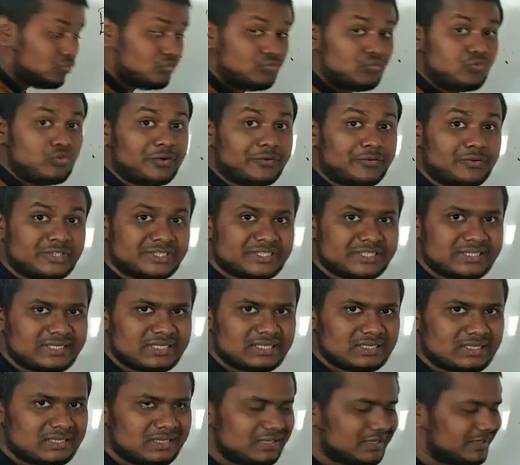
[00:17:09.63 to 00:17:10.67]
what do we
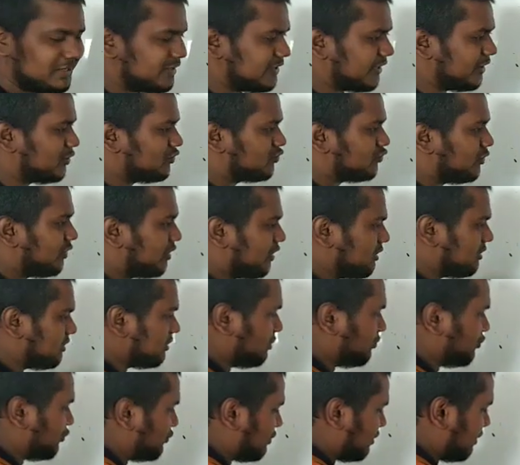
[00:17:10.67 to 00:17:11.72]
see? Dear students,
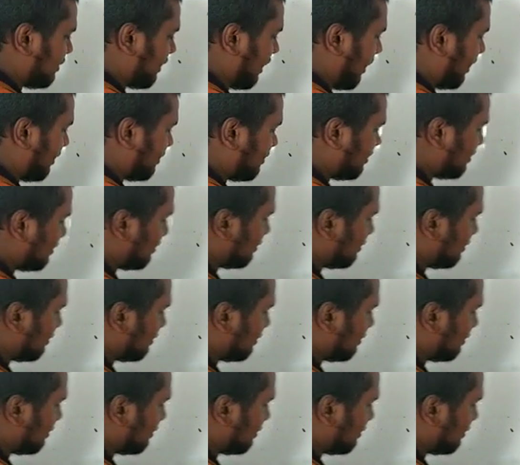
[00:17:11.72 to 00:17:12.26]
you see that